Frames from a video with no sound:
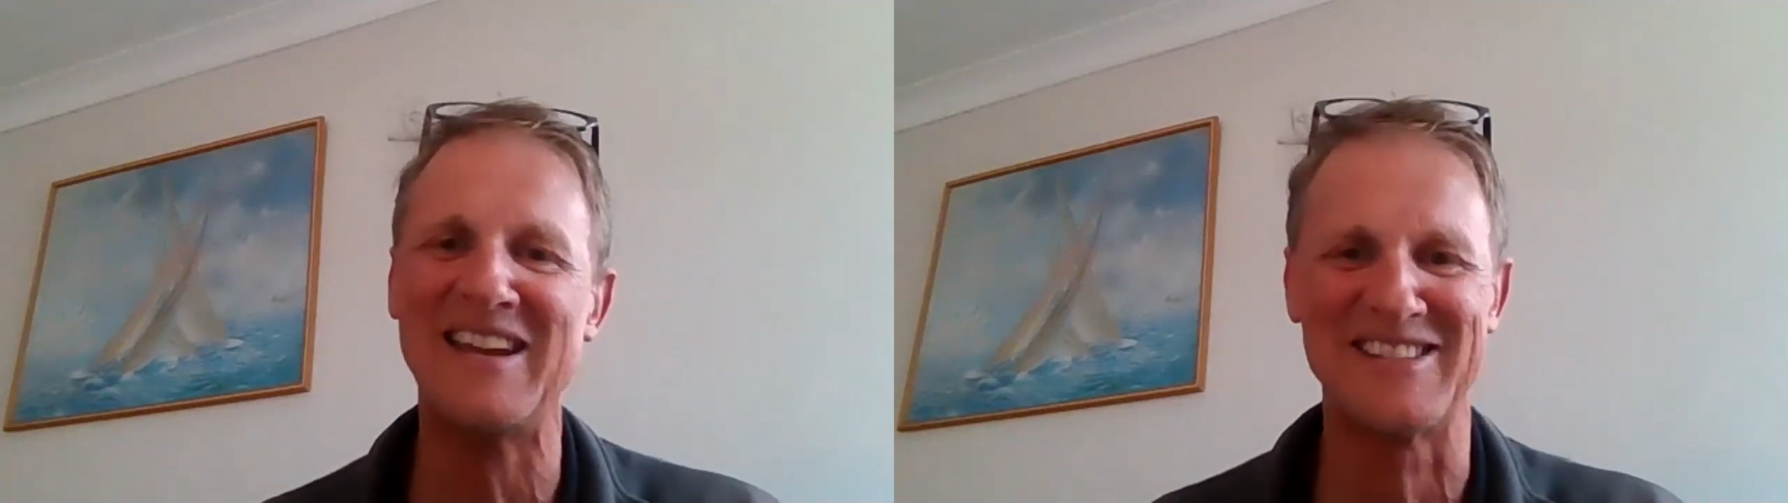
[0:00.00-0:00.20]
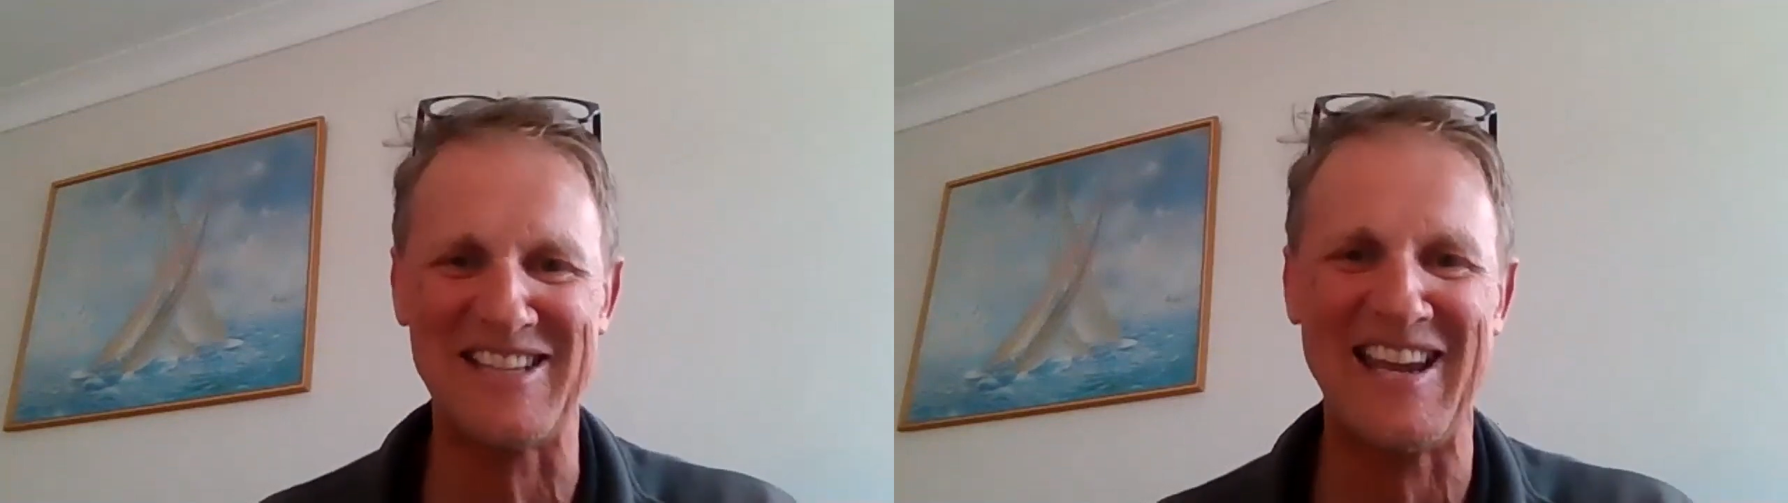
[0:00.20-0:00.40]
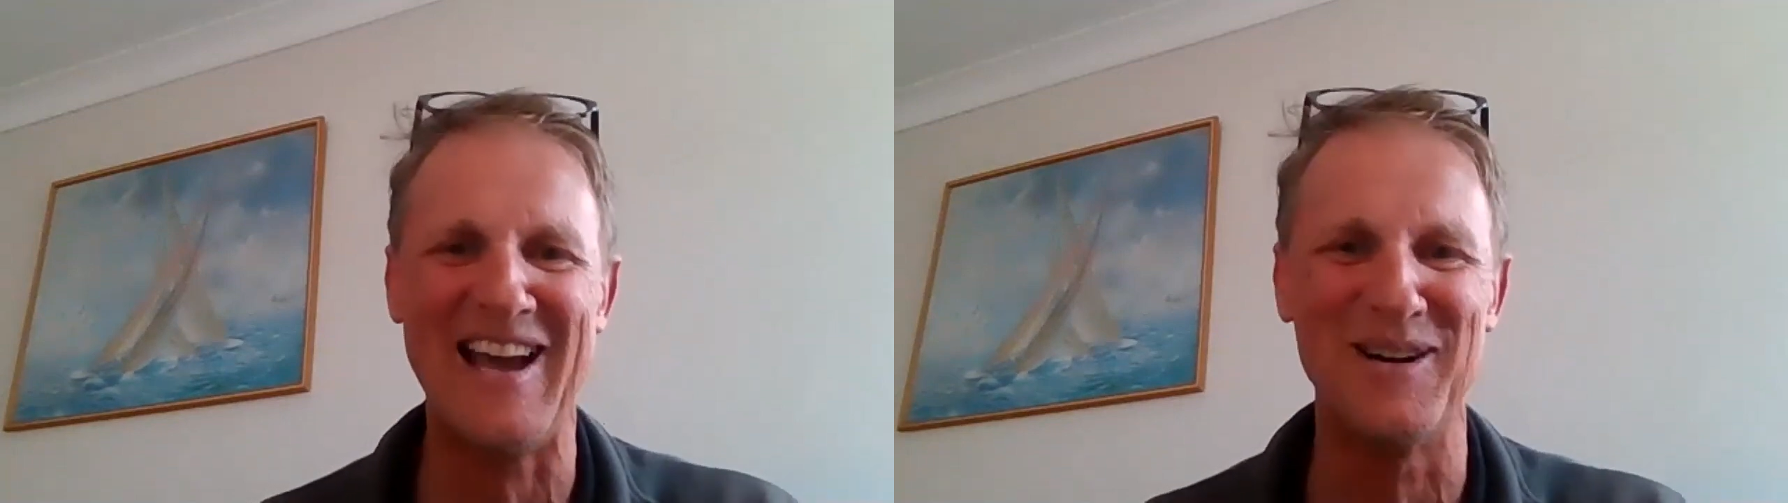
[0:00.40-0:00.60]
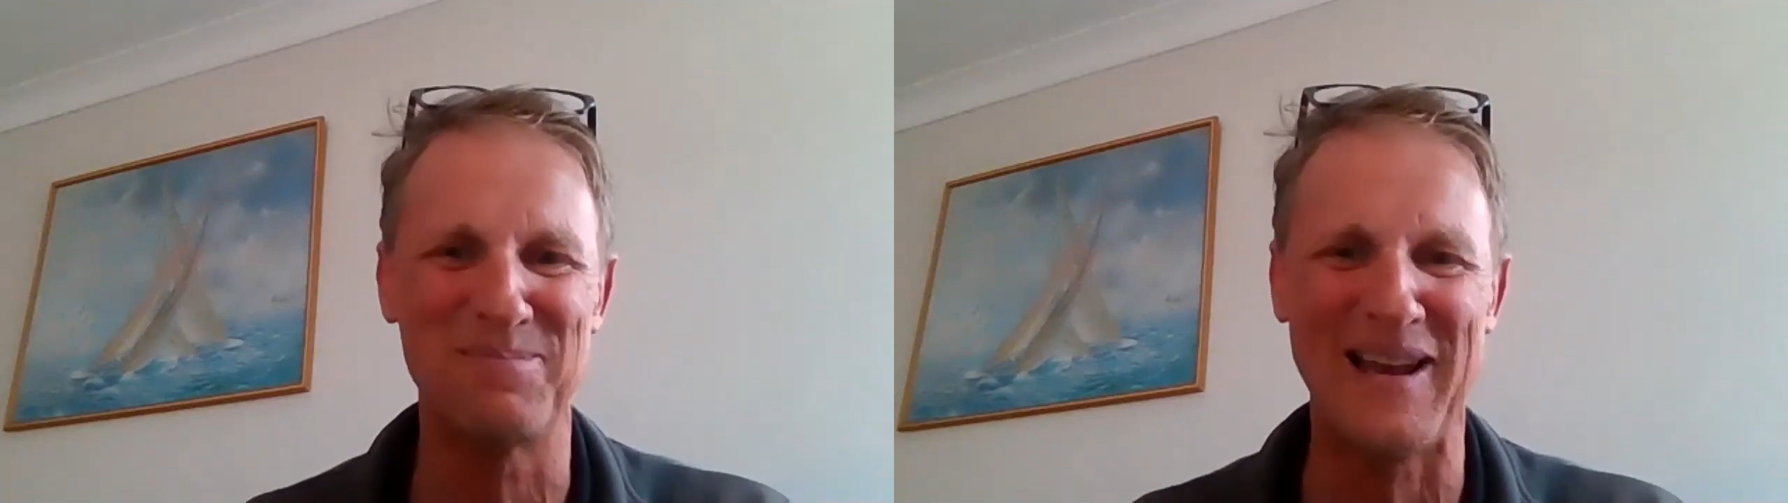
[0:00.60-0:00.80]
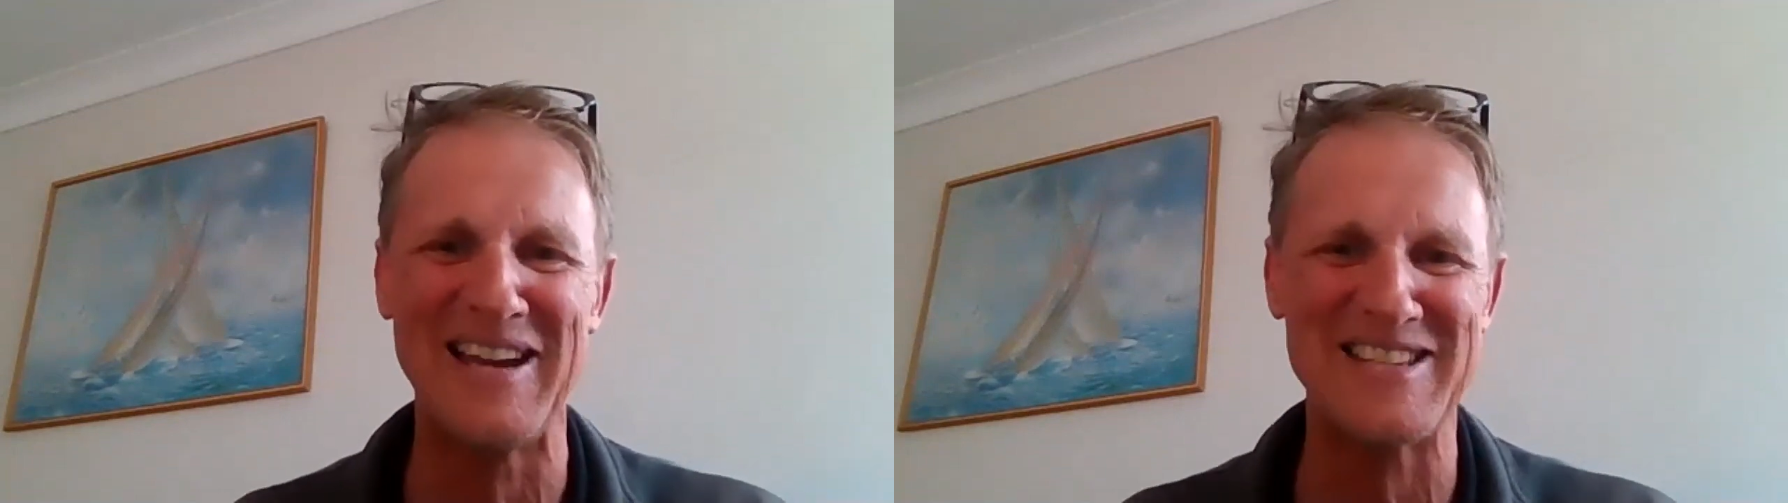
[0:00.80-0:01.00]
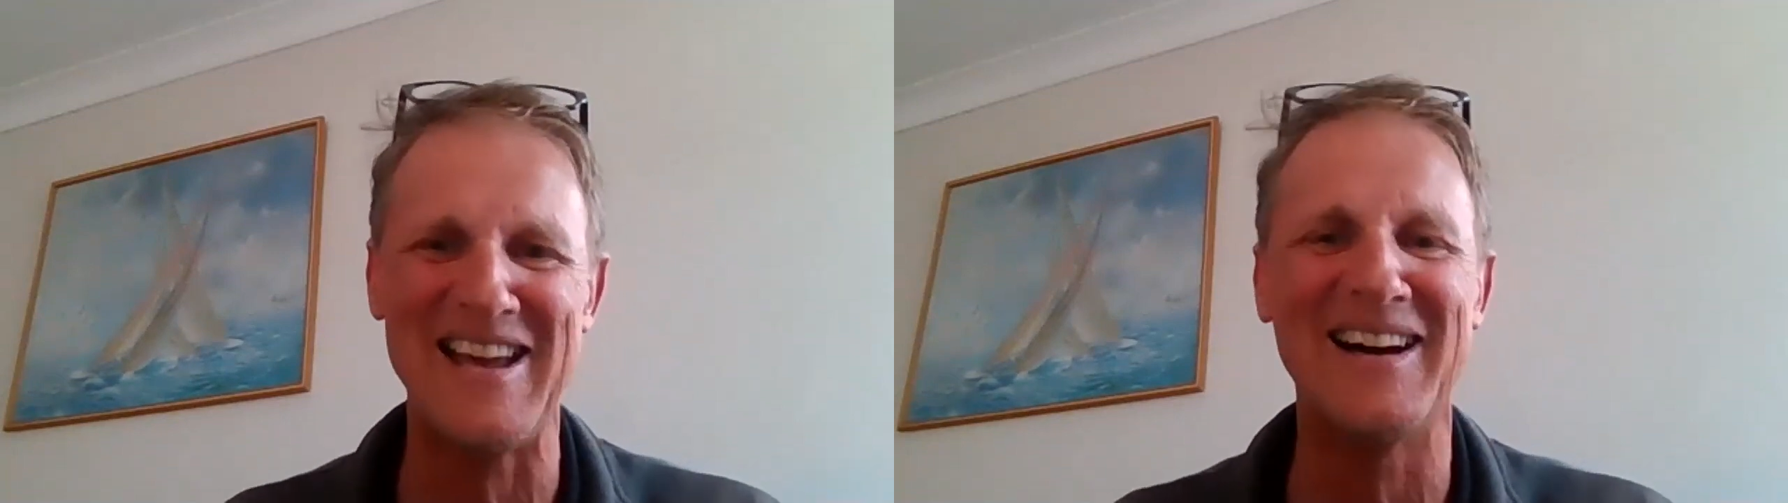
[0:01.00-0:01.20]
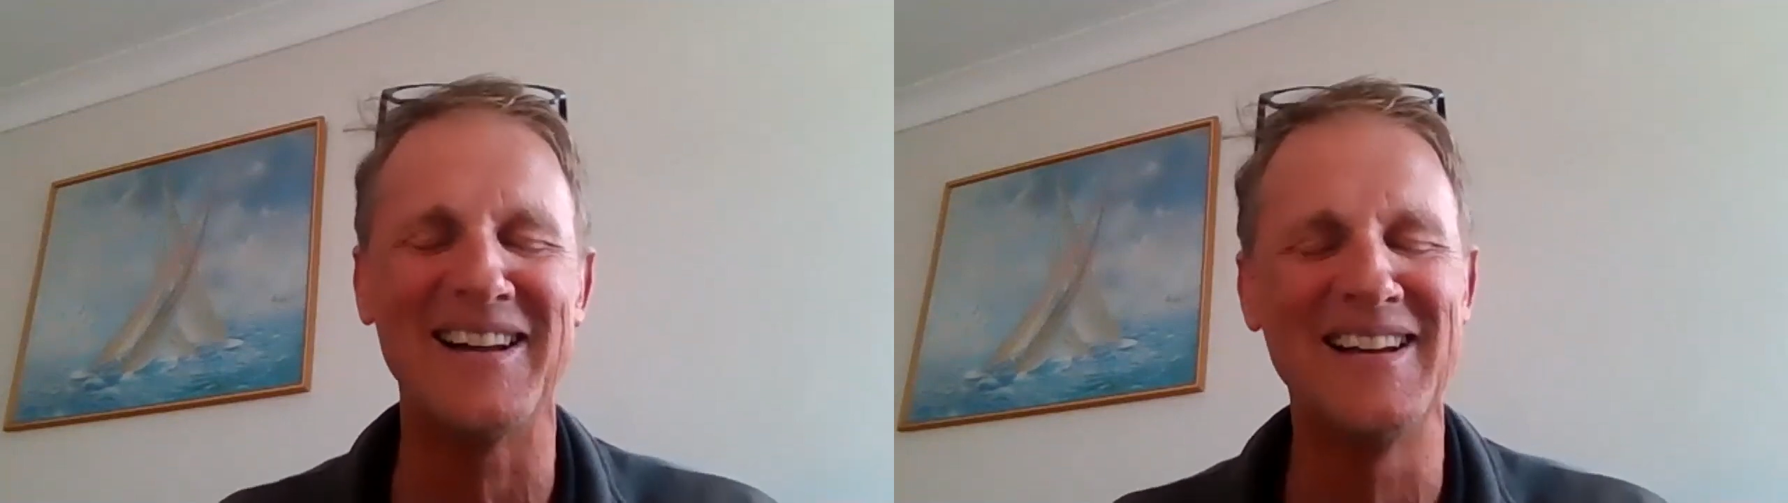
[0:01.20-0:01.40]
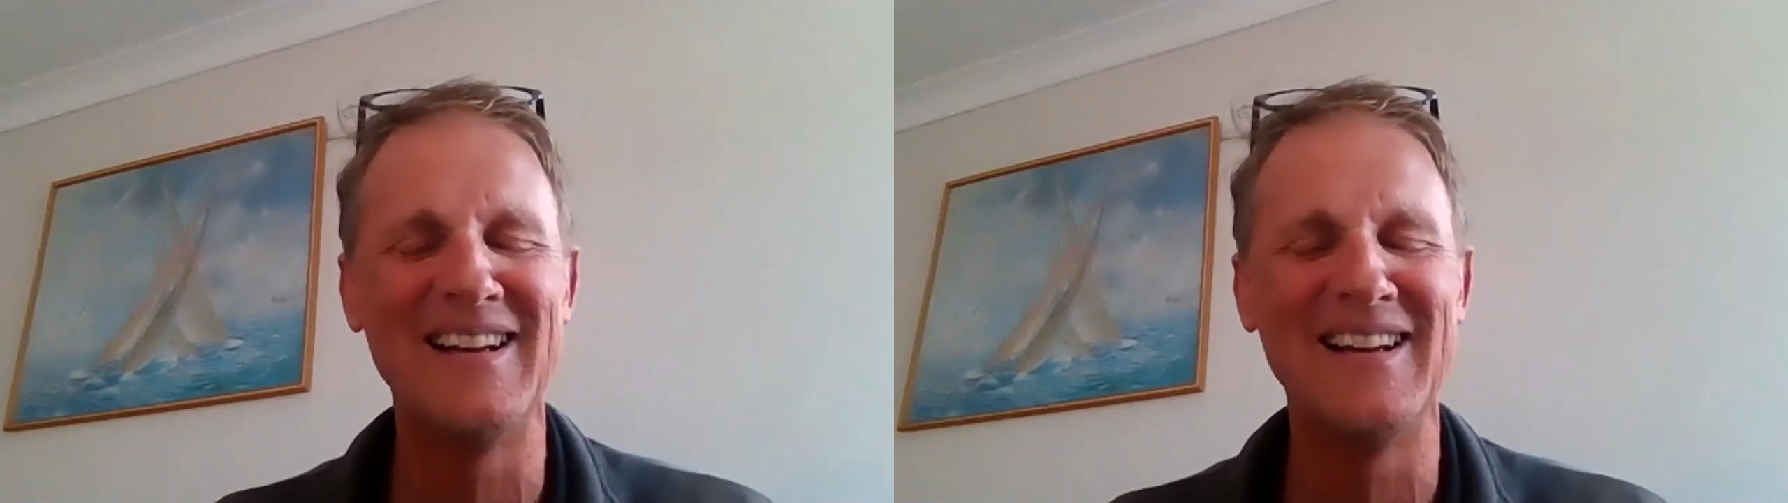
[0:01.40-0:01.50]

and see how it plays out.